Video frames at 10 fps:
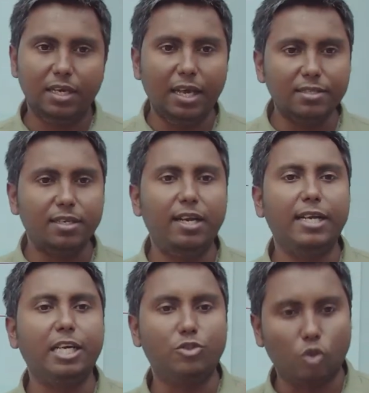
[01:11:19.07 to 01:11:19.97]
is
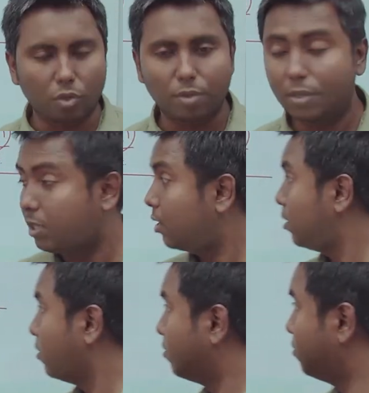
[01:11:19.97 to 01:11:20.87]
related to,
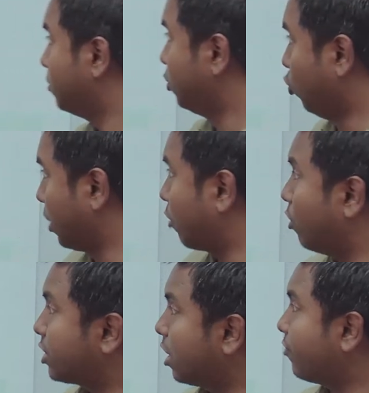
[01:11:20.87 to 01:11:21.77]
to
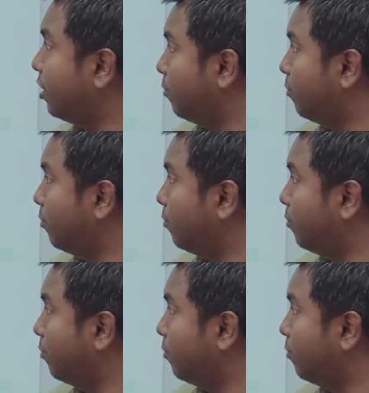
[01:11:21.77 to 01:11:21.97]
regulation of